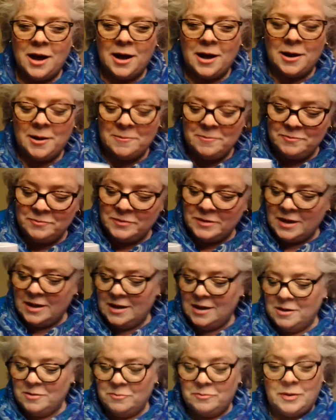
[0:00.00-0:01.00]

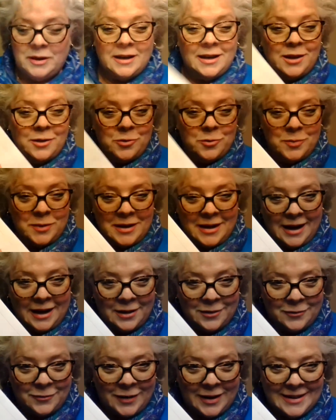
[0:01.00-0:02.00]
But it would be
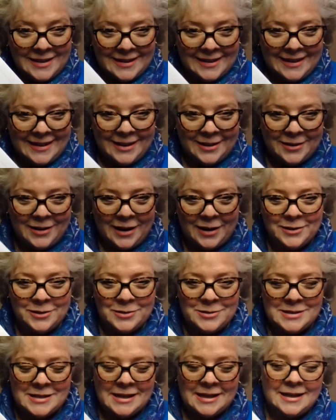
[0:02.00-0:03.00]
kind of fun to hear how
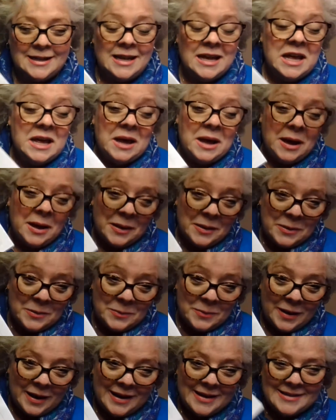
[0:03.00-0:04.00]
you did.
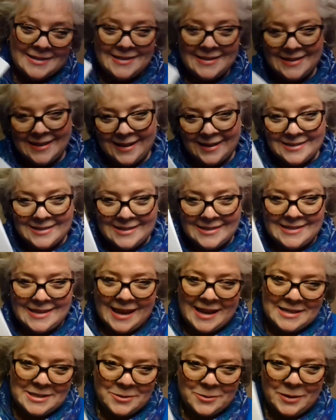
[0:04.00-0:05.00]
Otherwise, I'll just
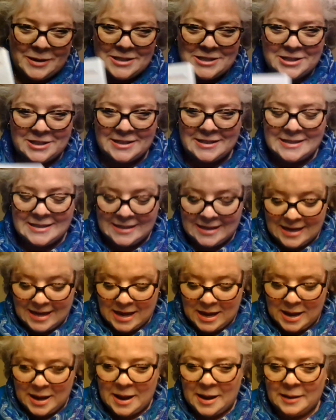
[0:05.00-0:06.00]
ask questions.
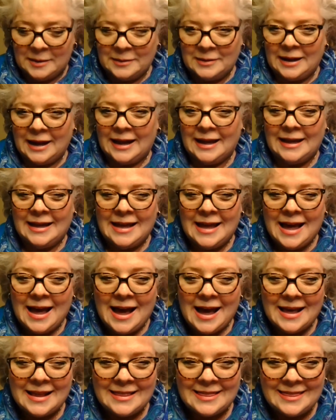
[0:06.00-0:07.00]
Okay.
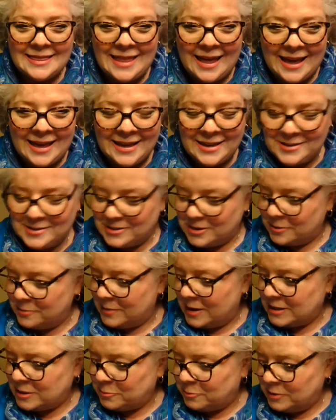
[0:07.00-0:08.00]
Thank you so
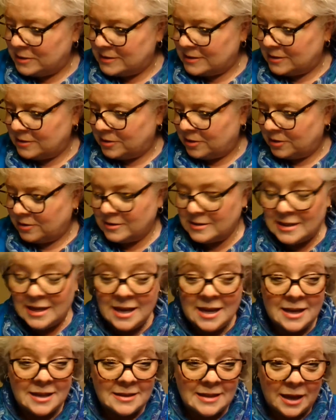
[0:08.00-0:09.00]
much, boys and girls.
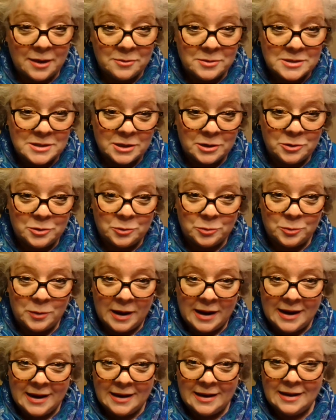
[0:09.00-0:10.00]
That was a
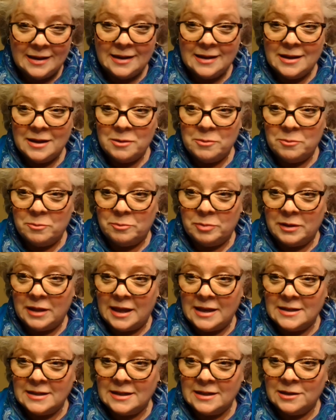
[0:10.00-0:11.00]
great
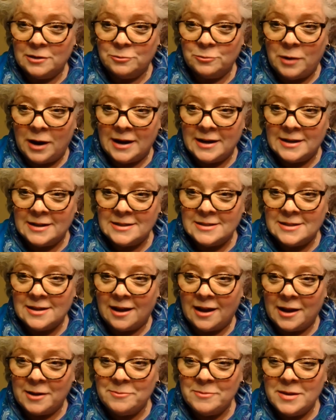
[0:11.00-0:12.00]
blending and writing
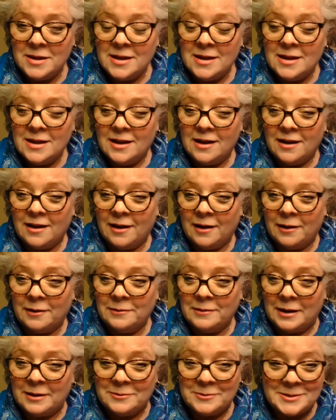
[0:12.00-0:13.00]
time.
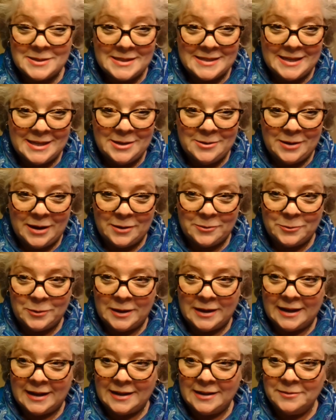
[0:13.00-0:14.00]
All right. We'll see you at
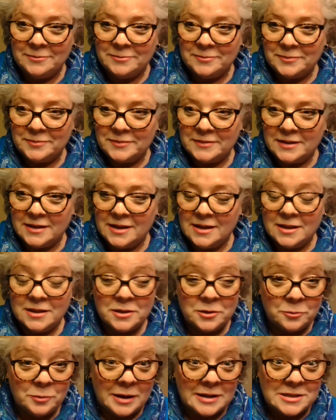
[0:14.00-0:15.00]
reading,
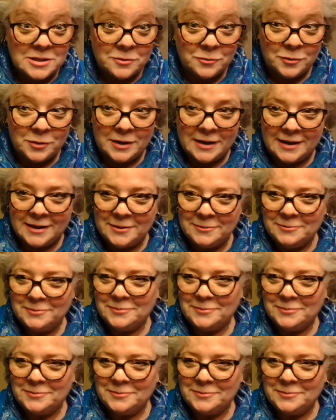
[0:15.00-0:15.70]
the rest of reading.